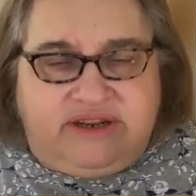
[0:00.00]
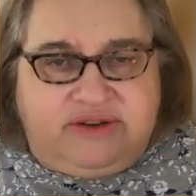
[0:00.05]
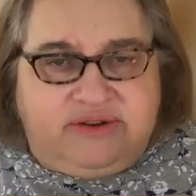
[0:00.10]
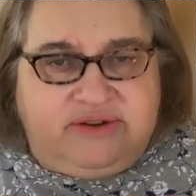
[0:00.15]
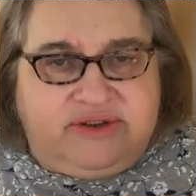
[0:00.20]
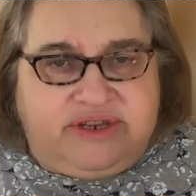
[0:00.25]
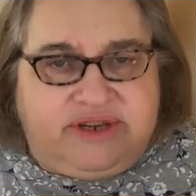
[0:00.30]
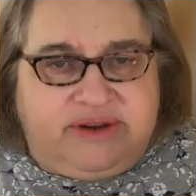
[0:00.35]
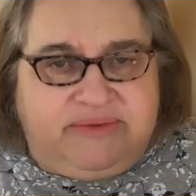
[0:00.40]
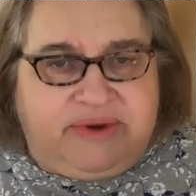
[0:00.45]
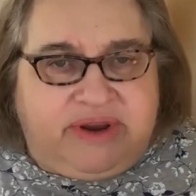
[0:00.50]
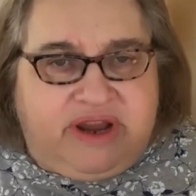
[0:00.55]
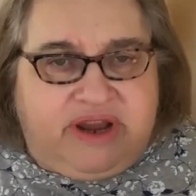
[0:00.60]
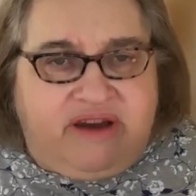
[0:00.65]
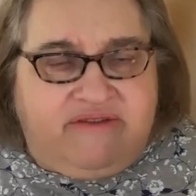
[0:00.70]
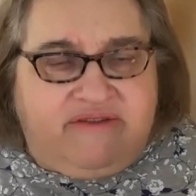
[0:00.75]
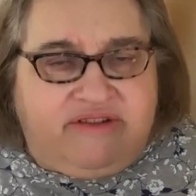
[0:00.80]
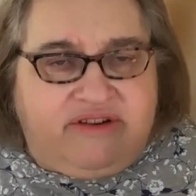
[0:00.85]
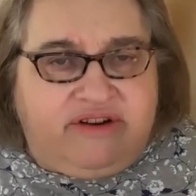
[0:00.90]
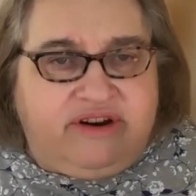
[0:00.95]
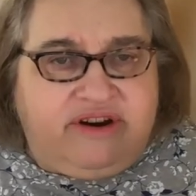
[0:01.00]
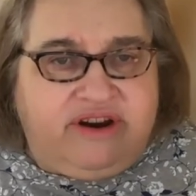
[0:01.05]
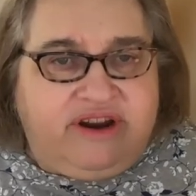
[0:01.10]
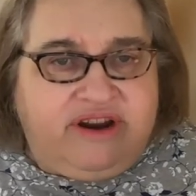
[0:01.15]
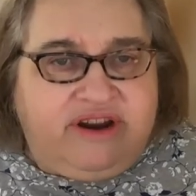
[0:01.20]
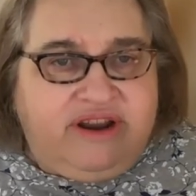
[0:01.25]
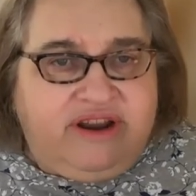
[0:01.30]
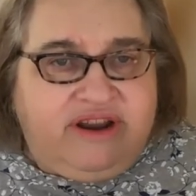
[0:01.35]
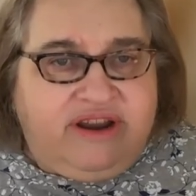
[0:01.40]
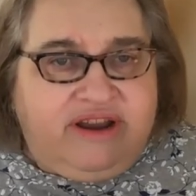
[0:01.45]
do say recover
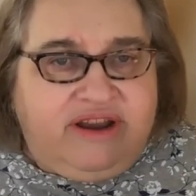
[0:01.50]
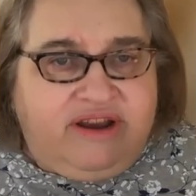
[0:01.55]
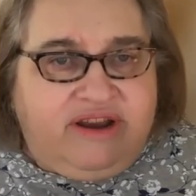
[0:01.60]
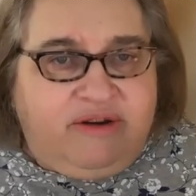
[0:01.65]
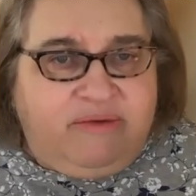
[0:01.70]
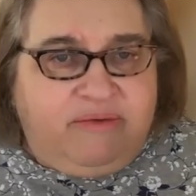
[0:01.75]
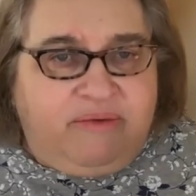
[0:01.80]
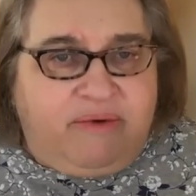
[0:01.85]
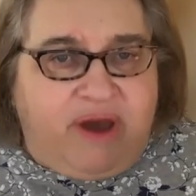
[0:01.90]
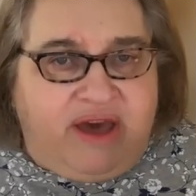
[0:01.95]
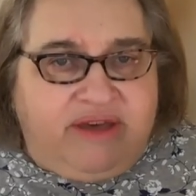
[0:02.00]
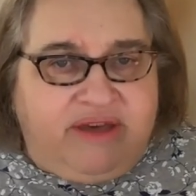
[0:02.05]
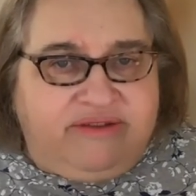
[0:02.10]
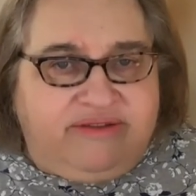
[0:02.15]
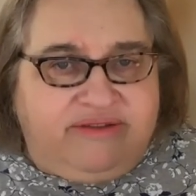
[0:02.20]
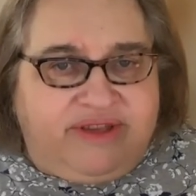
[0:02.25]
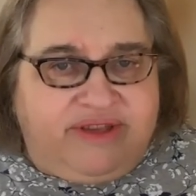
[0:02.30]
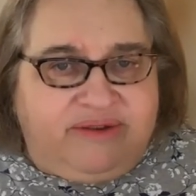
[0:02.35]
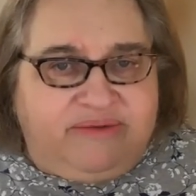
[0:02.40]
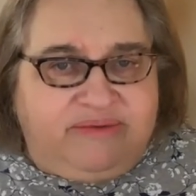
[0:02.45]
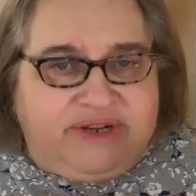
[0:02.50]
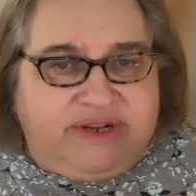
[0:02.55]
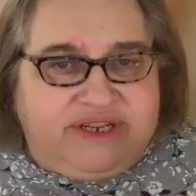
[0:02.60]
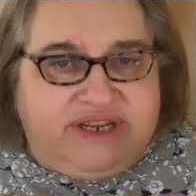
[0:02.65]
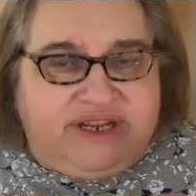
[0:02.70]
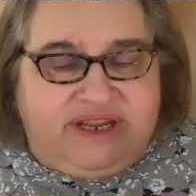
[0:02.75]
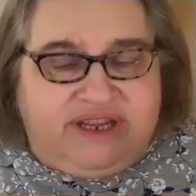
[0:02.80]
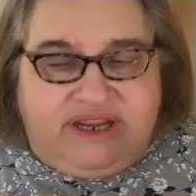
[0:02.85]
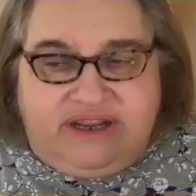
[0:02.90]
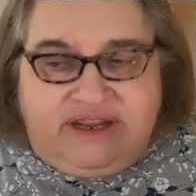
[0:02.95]
rather than
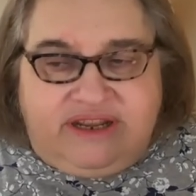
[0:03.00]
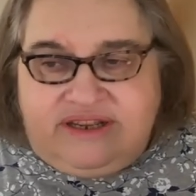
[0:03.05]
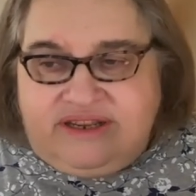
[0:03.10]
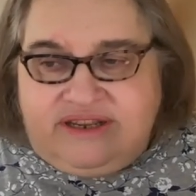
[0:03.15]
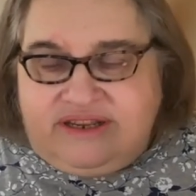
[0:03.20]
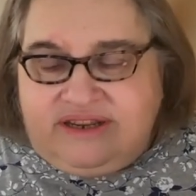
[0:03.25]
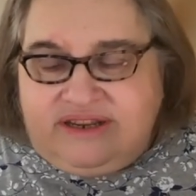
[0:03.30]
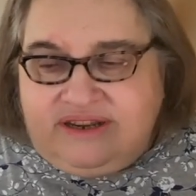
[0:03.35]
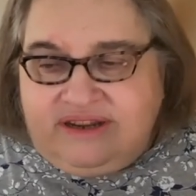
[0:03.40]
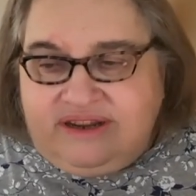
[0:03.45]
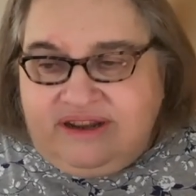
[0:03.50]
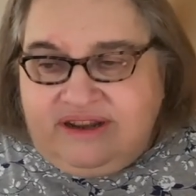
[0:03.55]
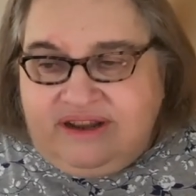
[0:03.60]
resilience.